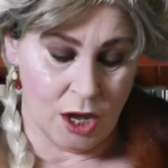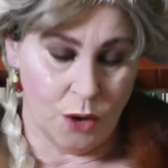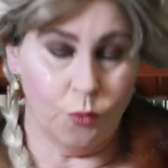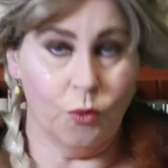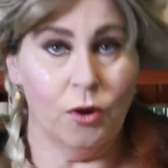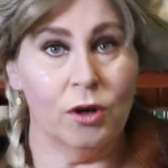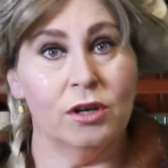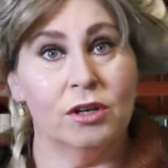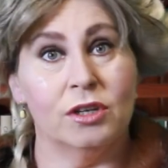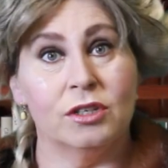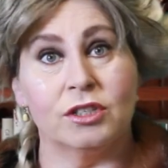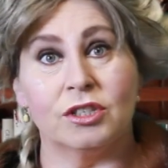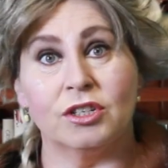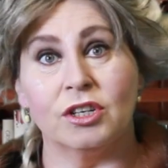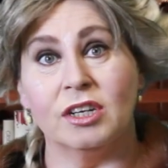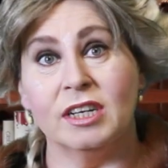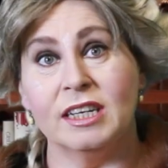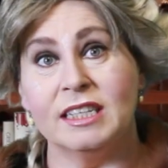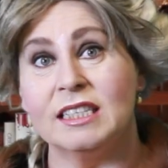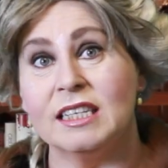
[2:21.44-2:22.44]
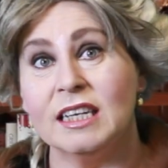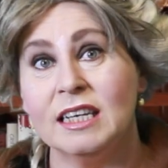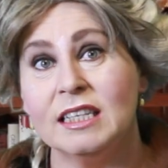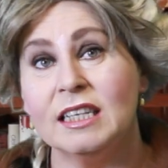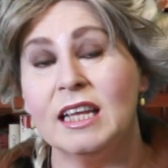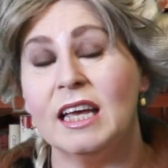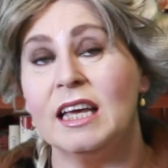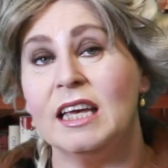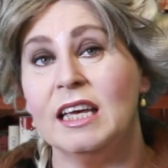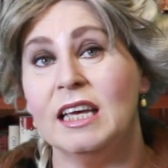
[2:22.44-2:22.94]
was
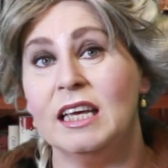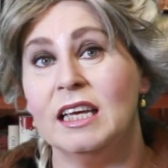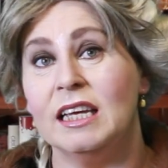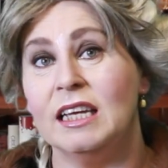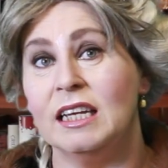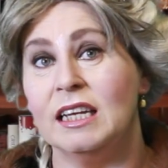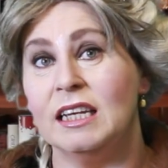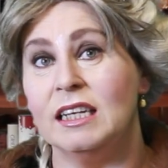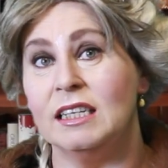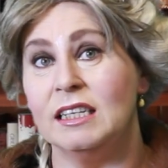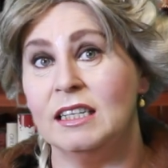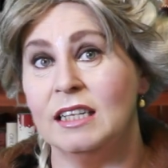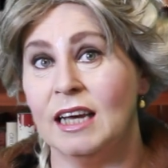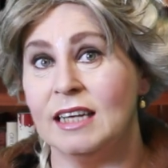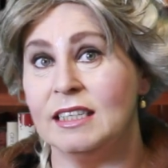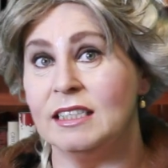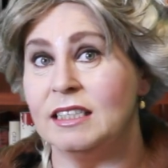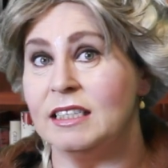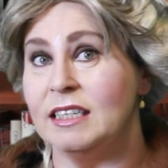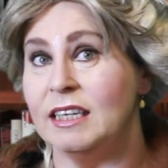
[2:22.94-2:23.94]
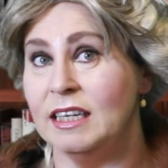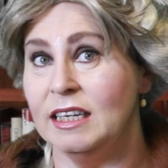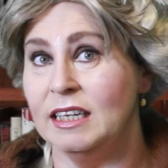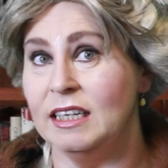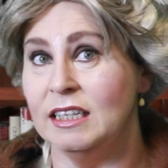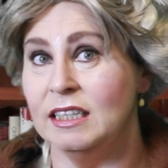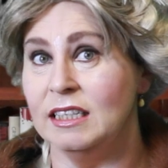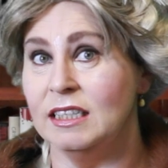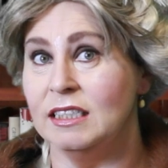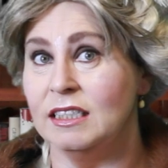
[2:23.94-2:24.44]
written in
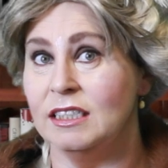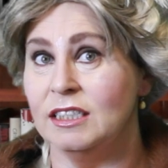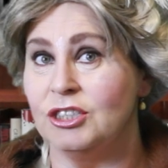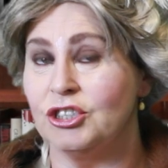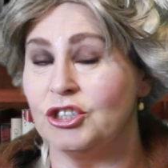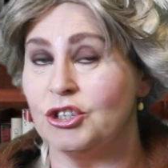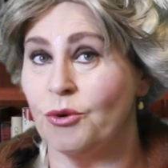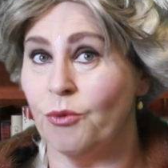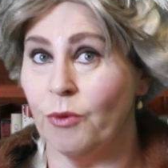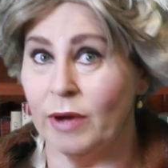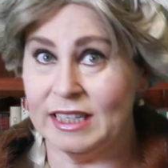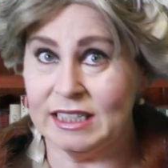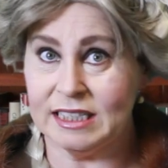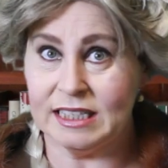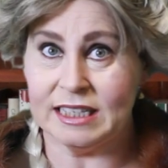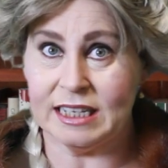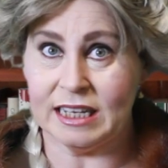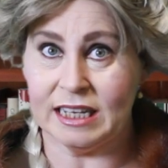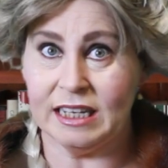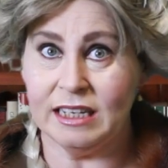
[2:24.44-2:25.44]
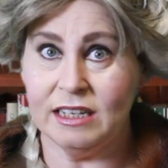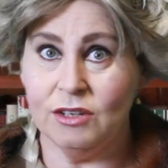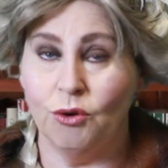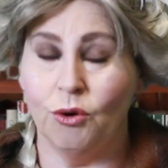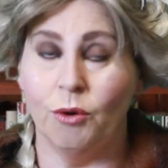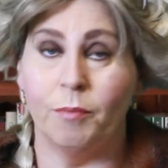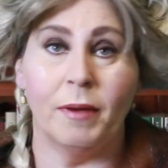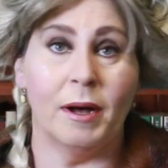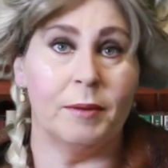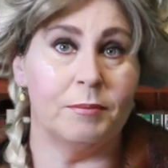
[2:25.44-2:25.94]
1920,
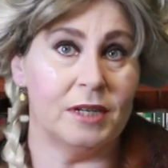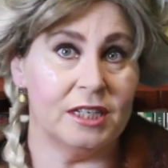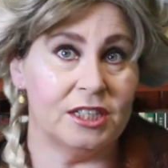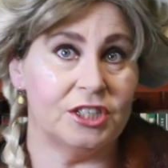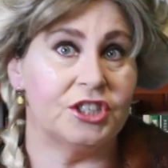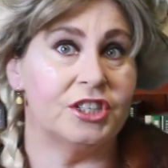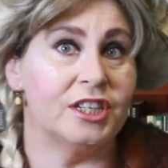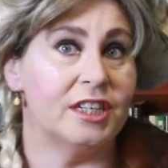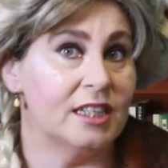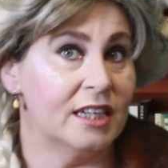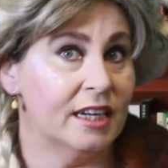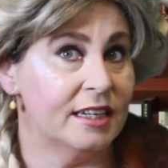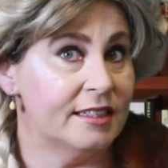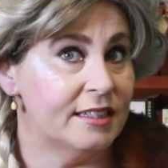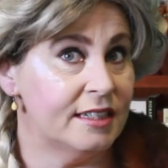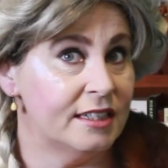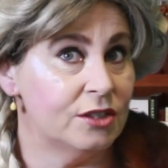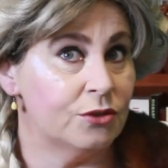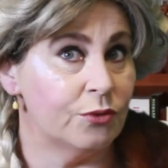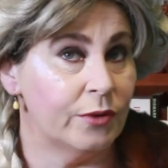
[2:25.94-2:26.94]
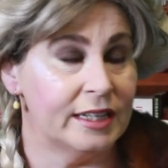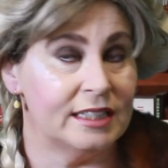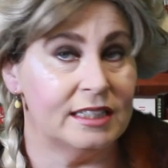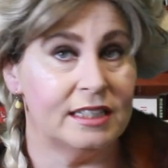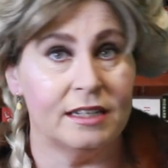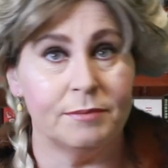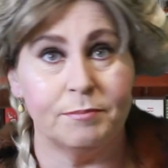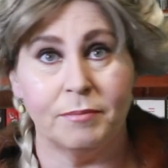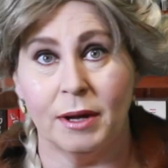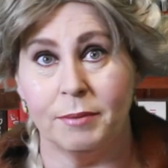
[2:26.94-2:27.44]
or published in
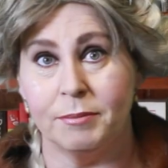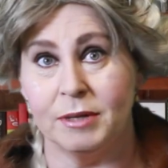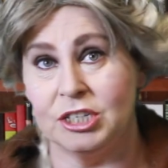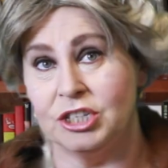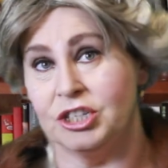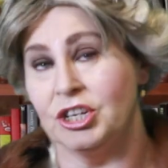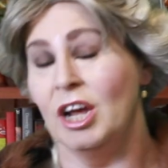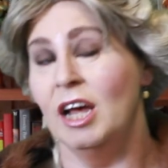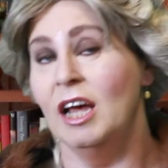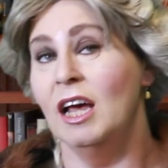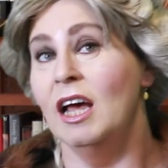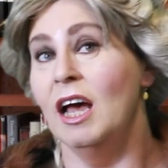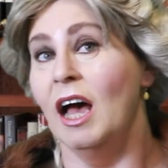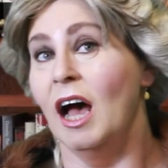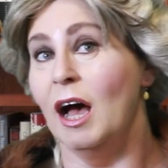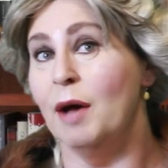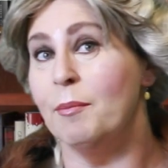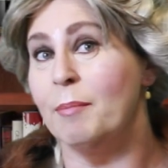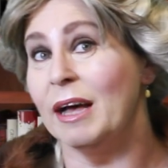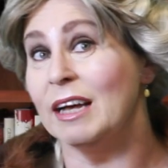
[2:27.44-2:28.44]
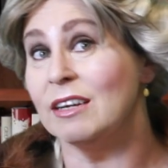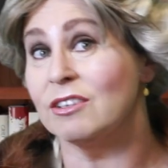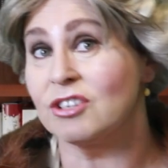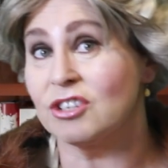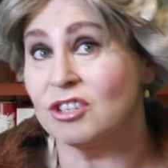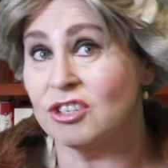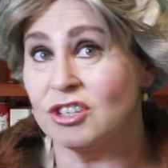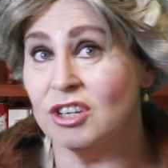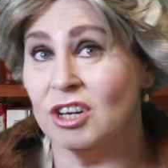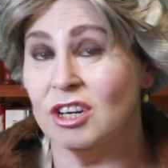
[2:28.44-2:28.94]
1920, published about
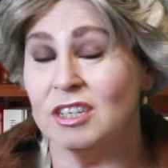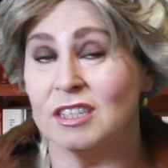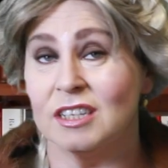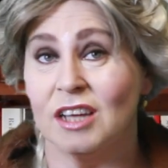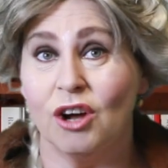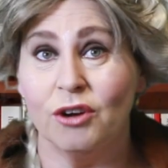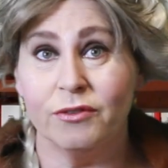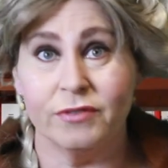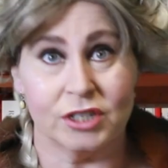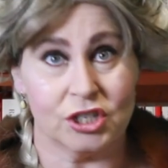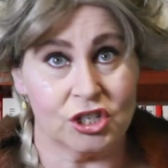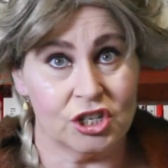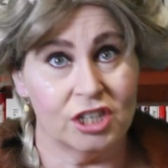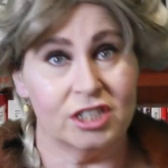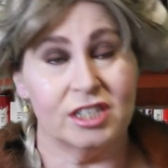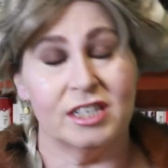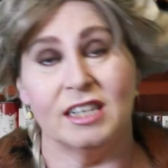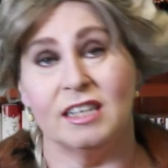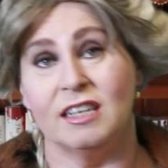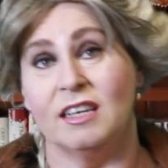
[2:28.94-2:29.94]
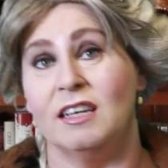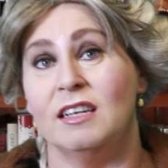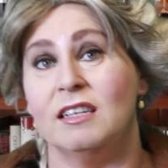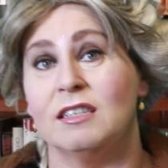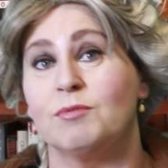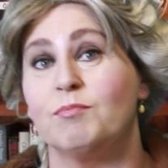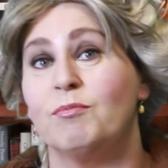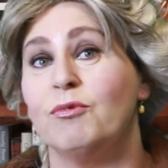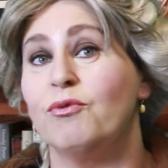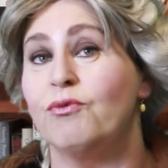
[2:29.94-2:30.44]
over 30
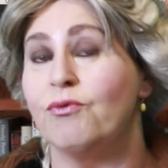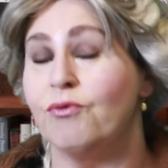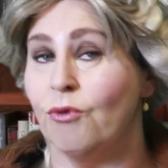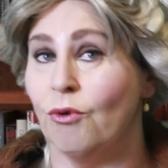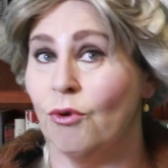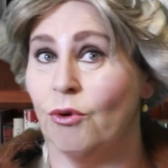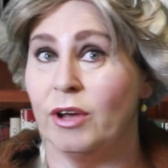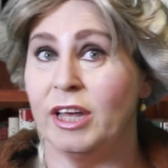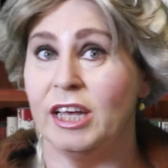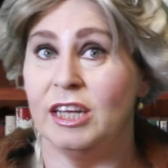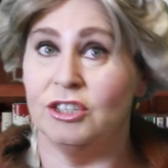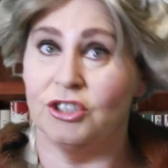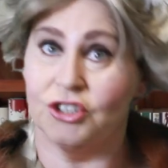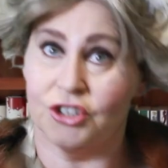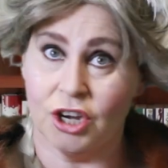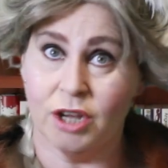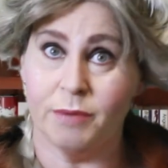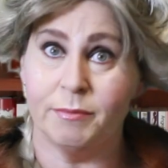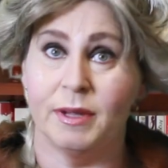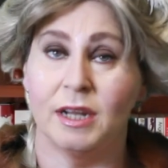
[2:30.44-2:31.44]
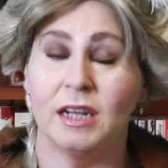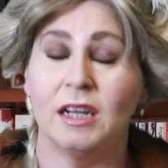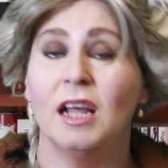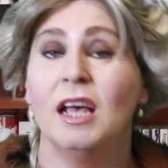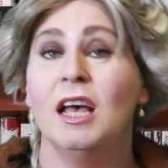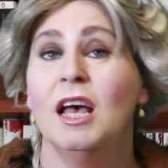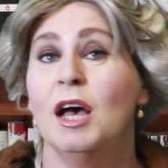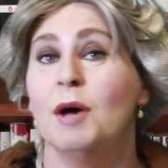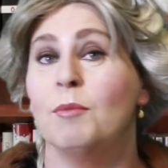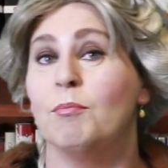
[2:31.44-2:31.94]
years before in German,
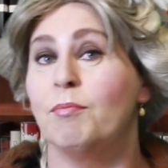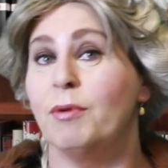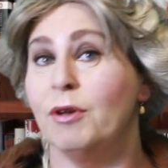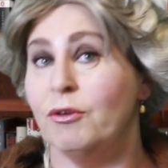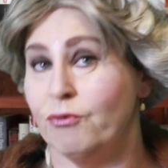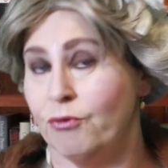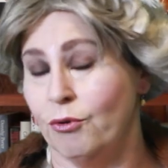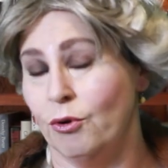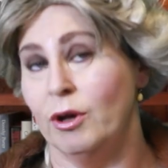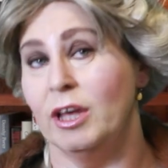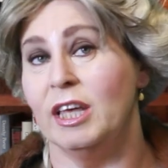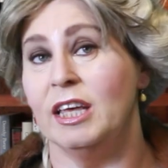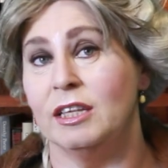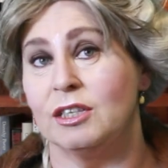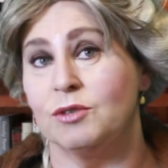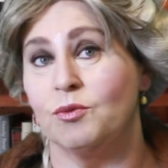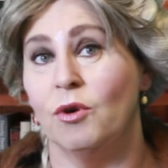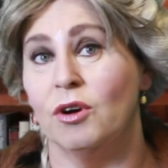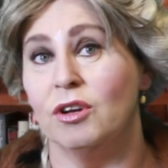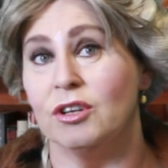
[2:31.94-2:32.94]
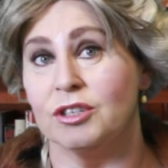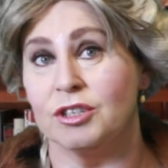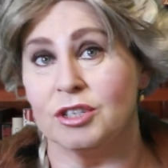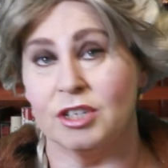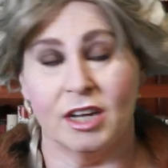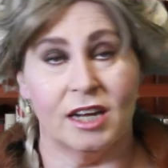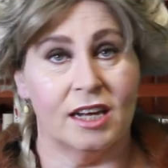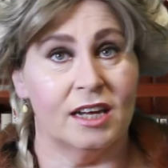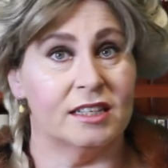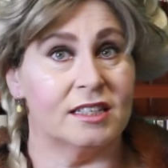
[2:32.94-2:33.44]
before it
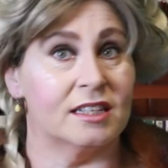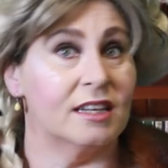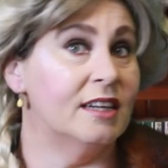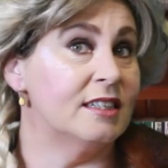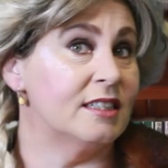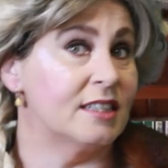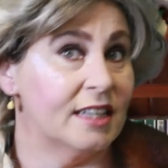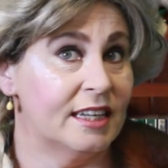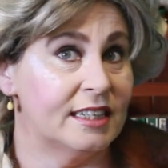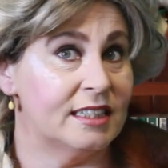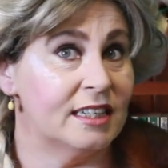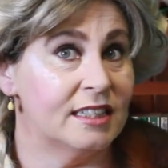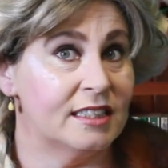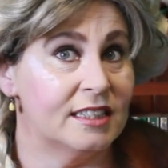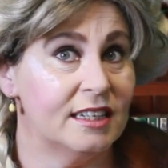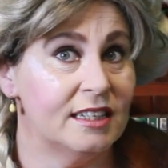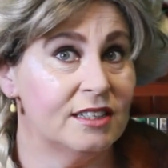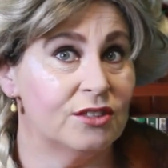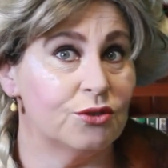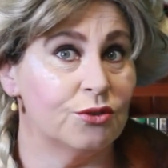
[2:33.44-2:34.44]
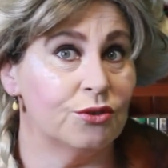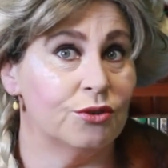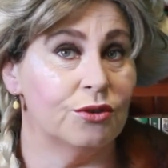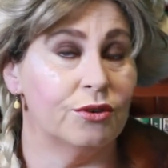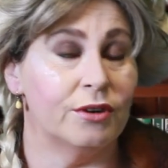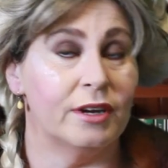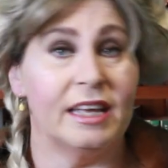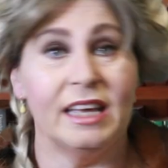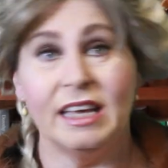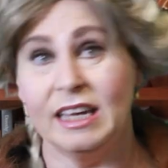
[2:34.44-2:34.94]
was translated
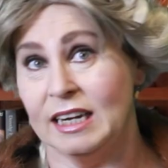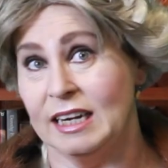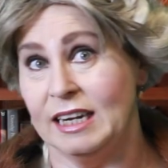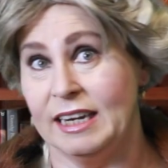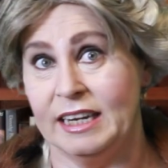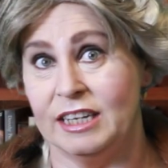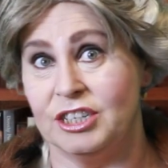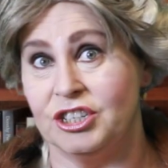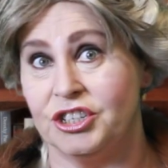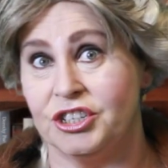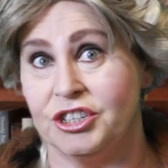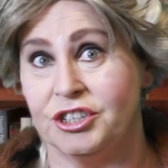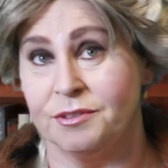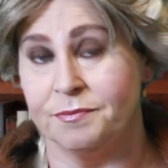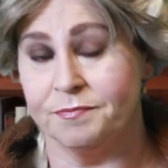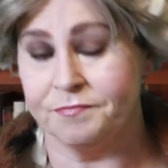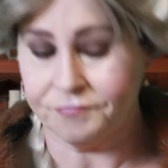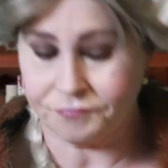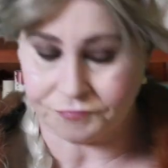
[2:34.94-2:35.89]
into English.